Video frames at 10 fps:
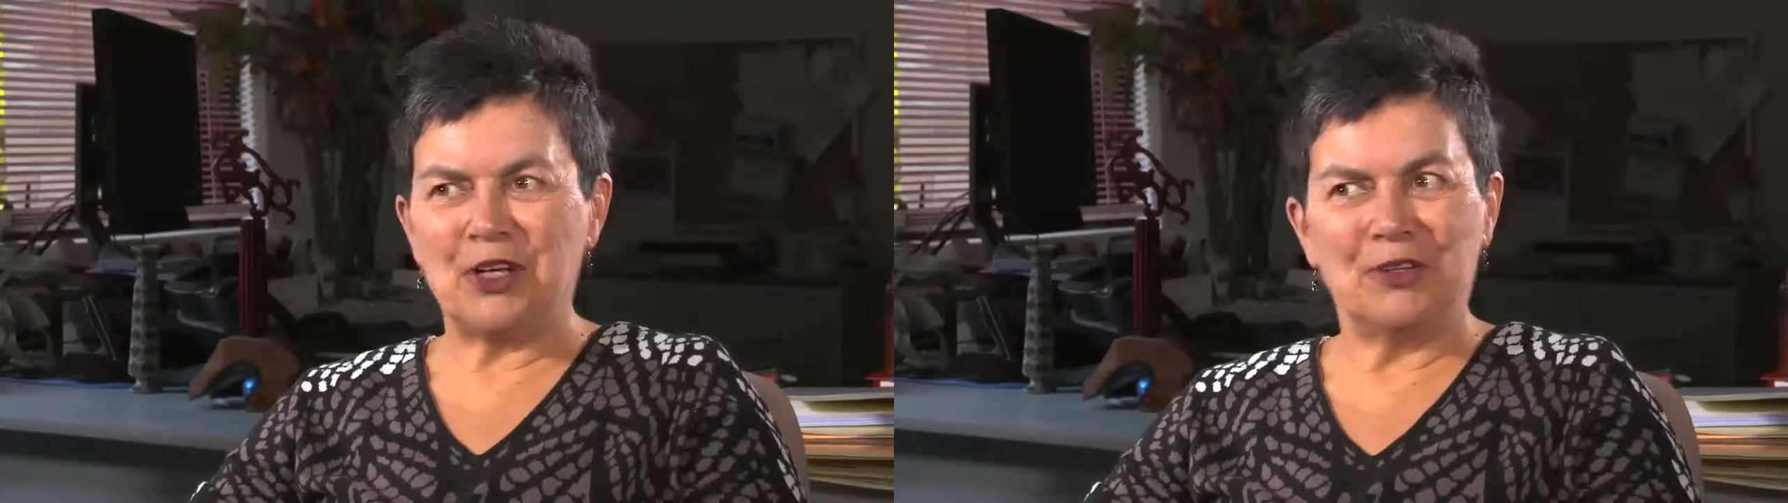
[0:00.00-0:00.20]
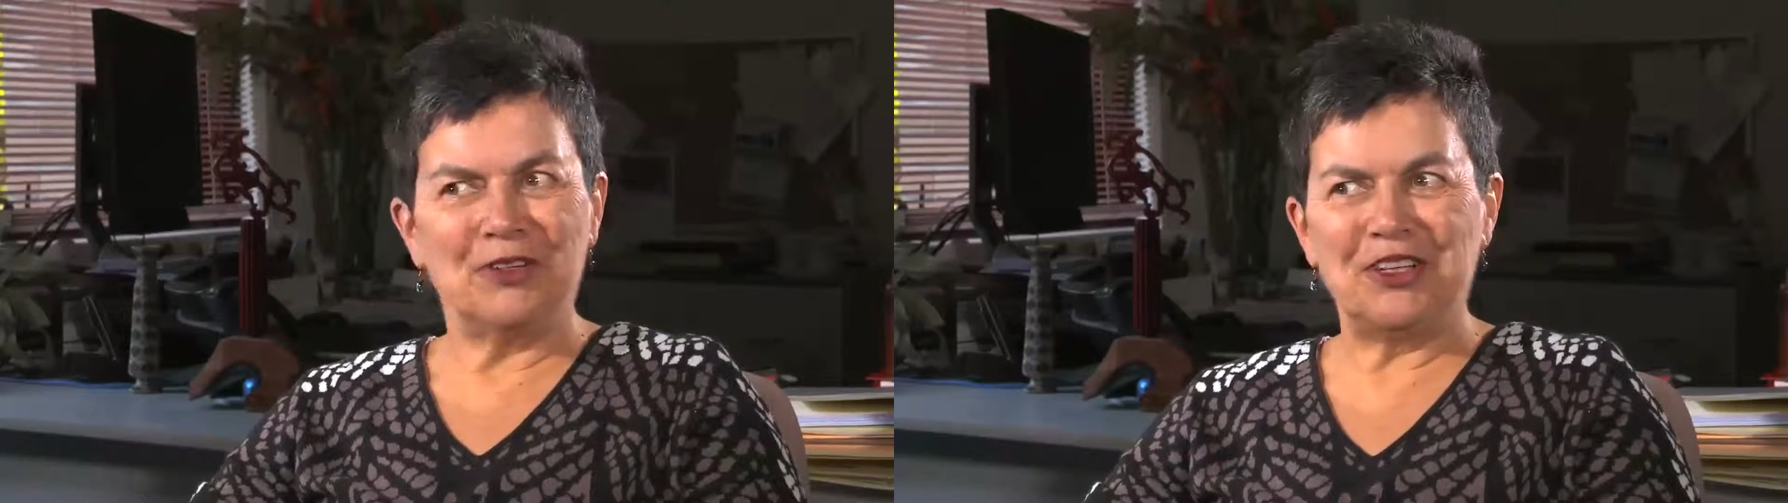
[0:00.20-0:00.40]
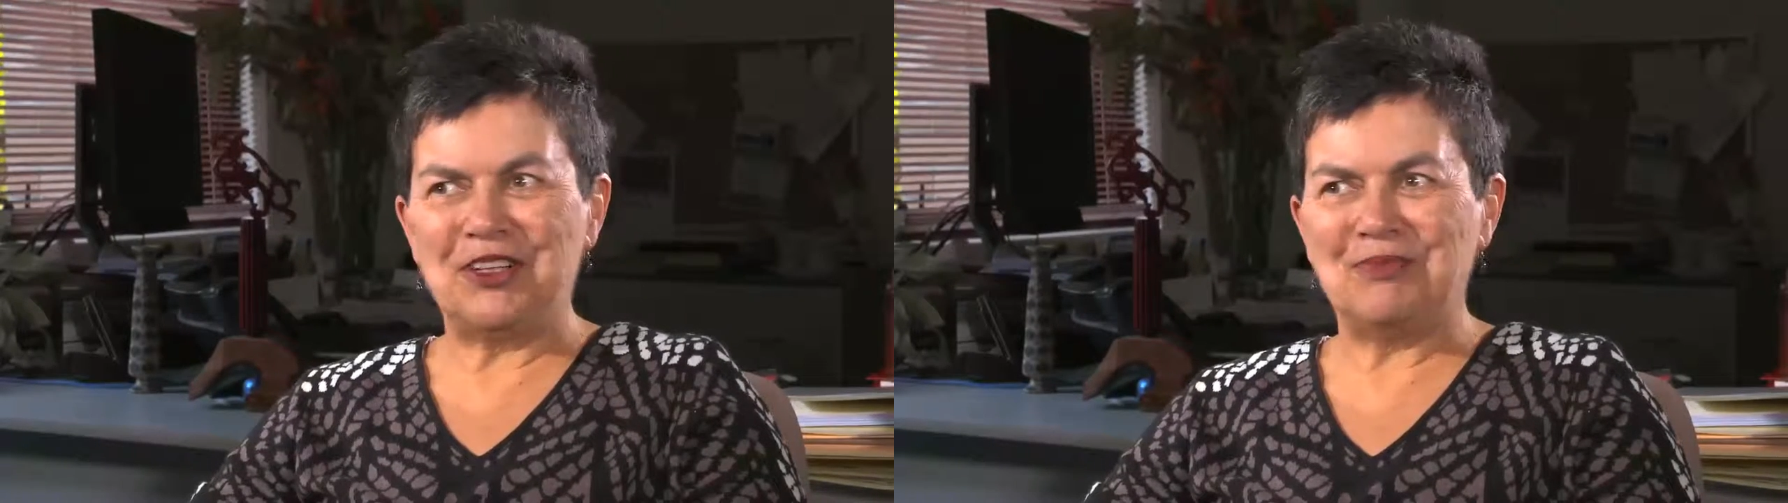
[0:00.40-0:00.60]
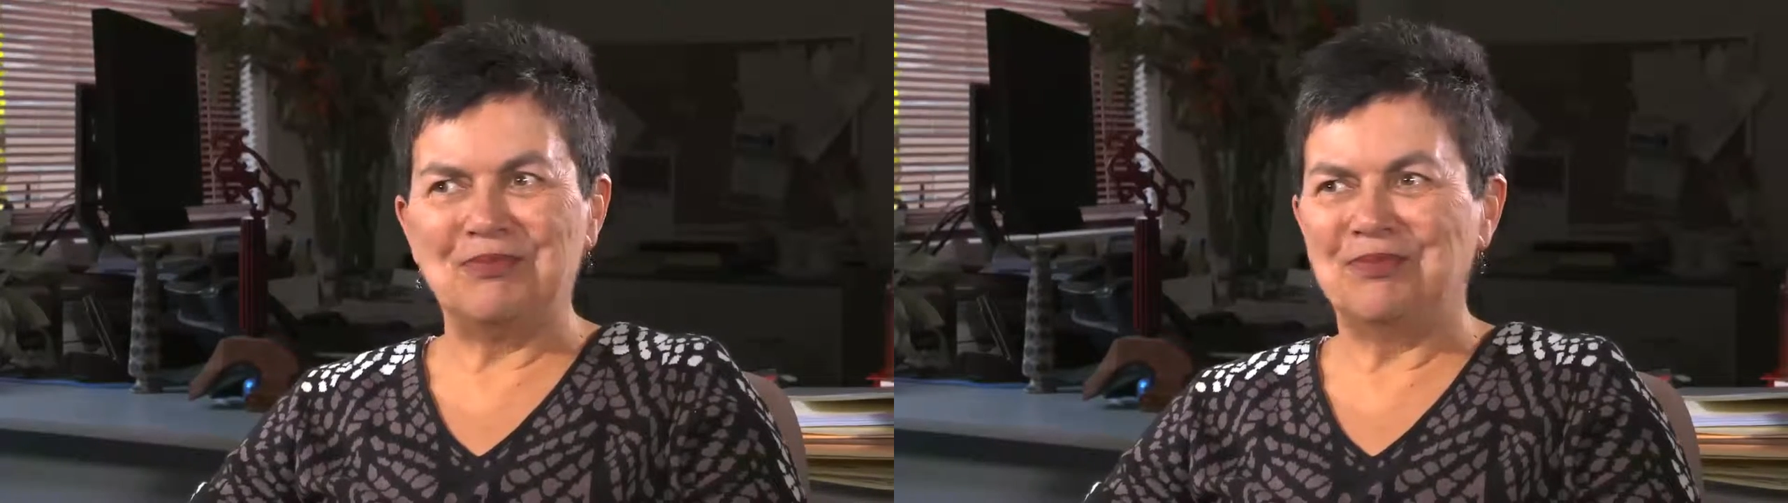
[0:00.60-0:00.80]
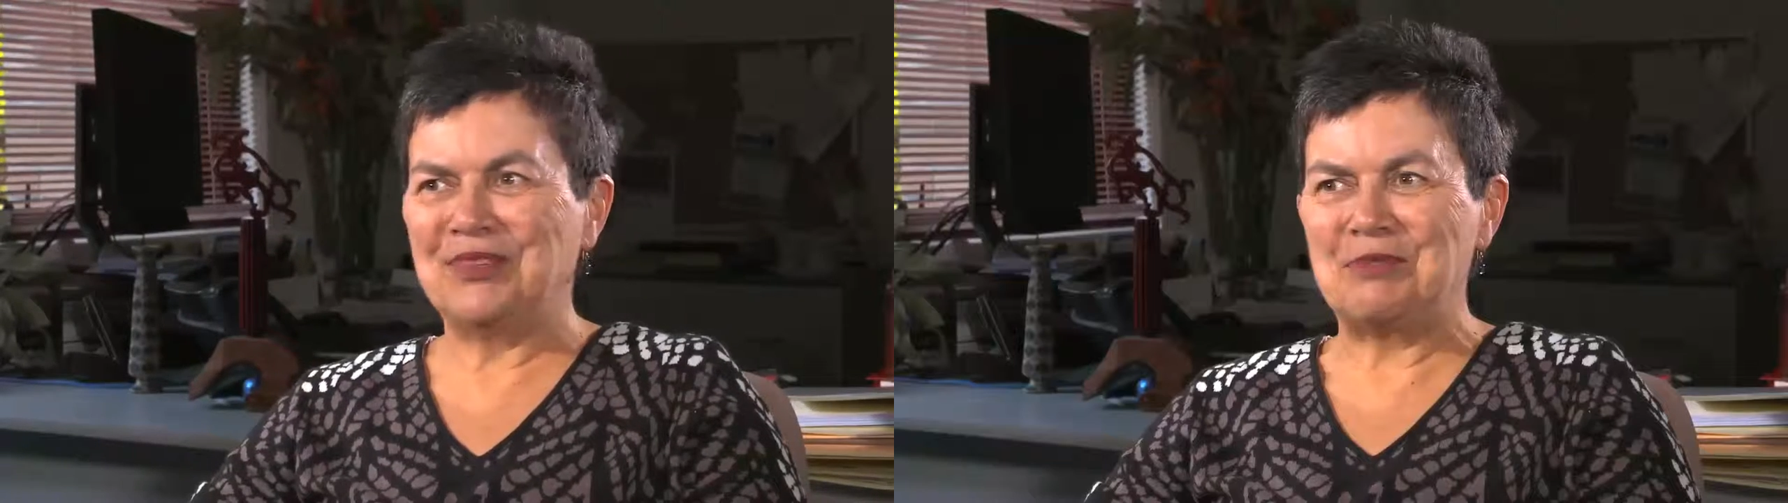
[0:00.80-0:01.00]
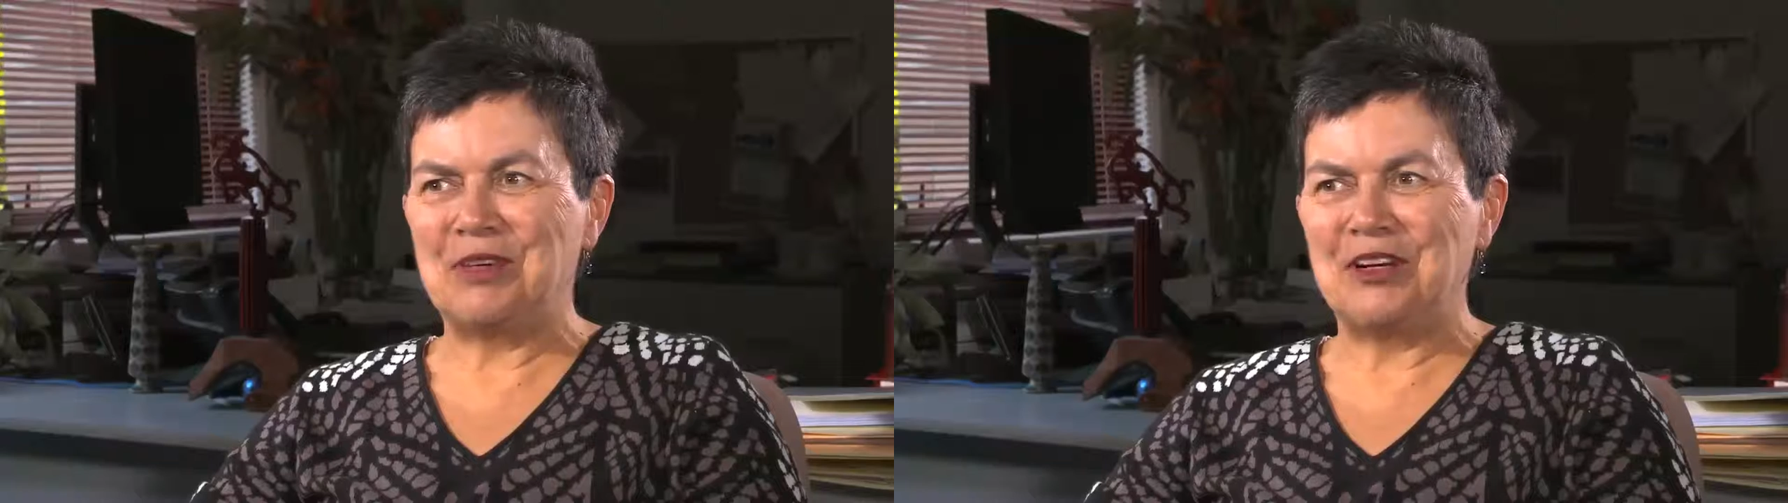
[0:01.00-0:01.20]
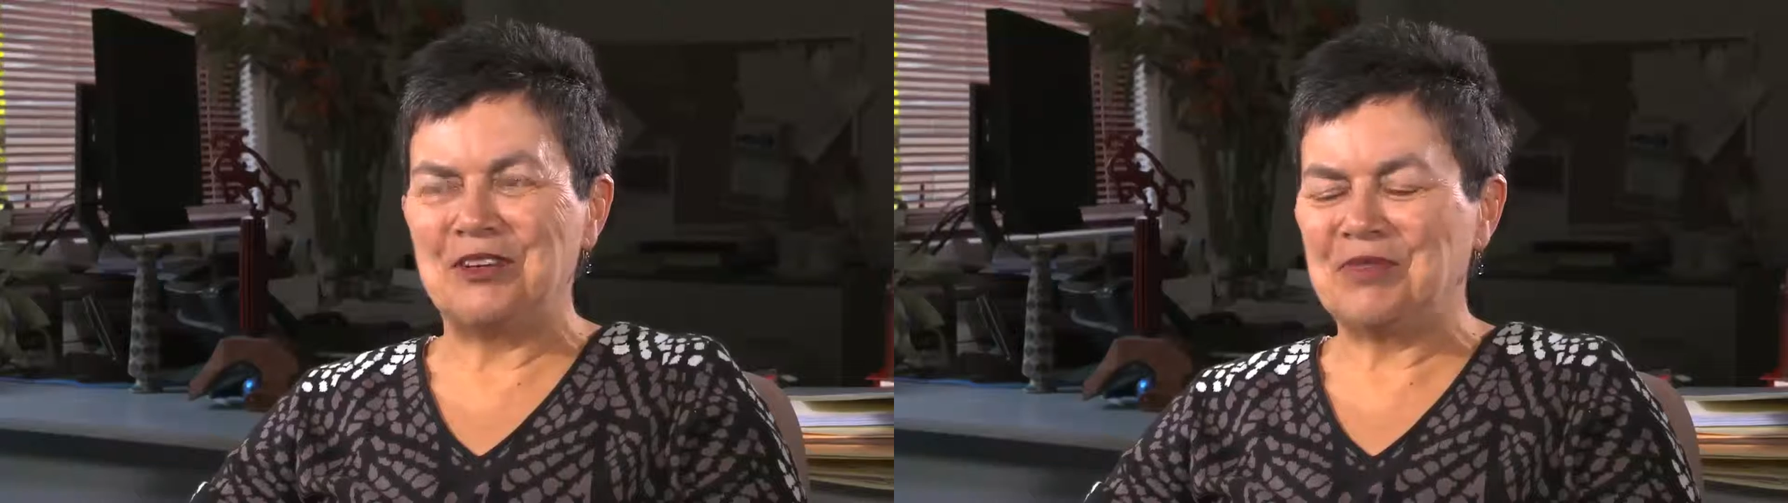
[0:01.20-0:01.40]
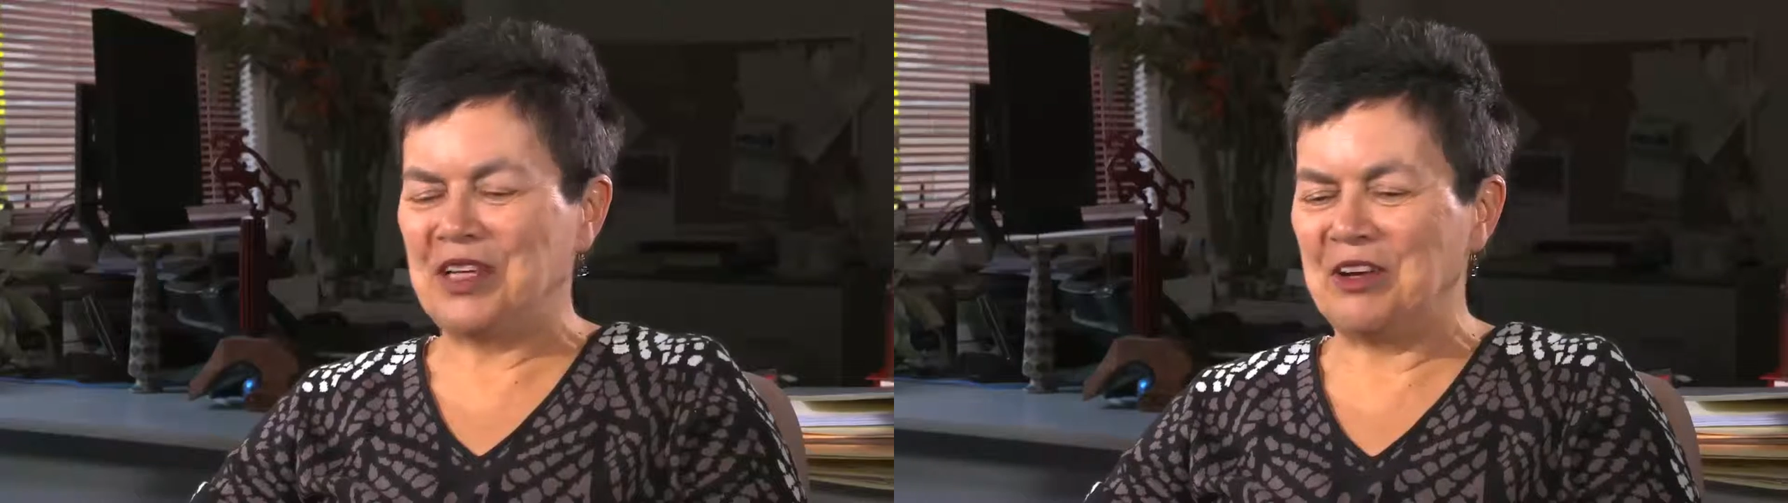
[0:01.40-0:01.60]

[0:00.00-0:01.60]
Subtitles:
totally at my,